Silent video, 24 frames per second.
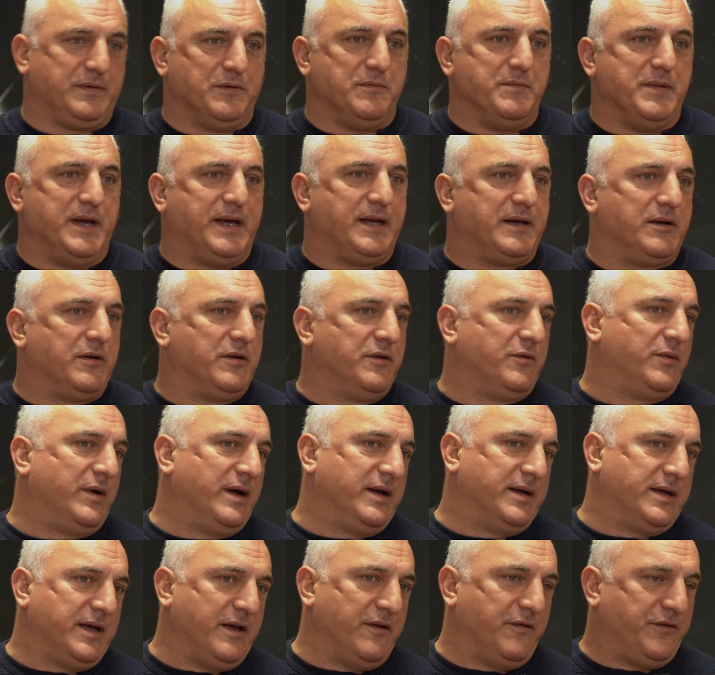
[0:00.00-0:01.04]
you make on
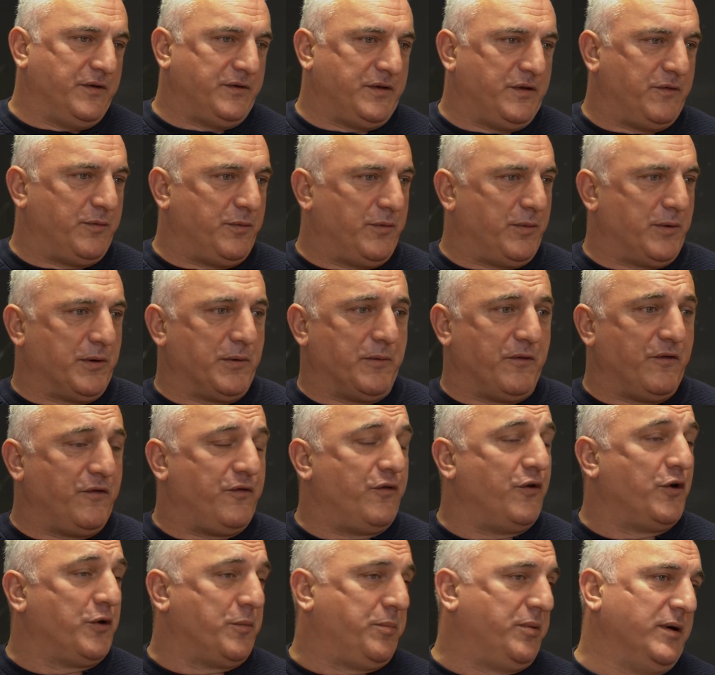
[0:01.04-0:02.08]
one game 54
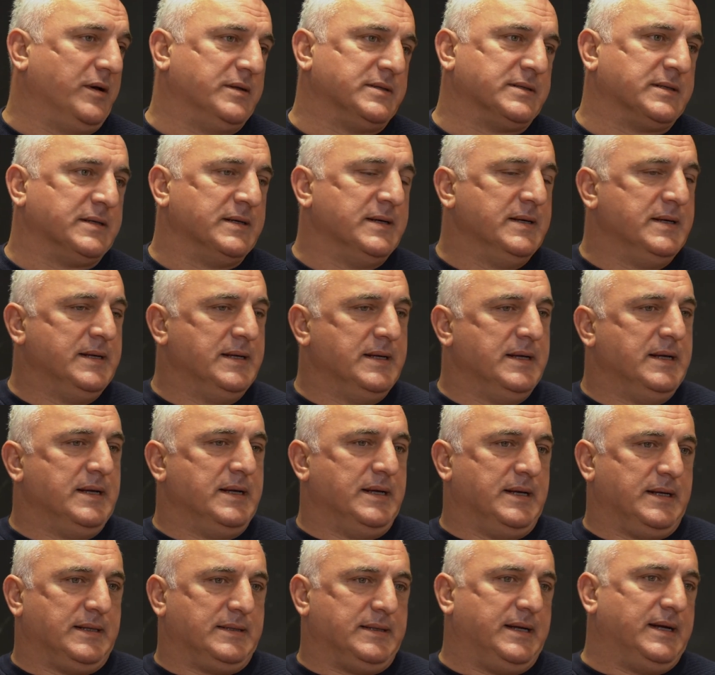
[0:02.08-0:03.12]
four points
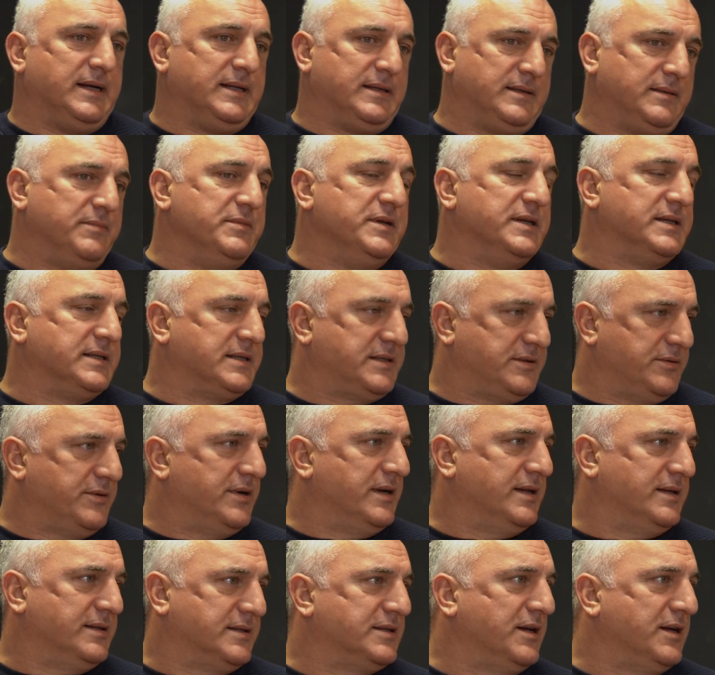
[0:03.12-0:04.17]
that means really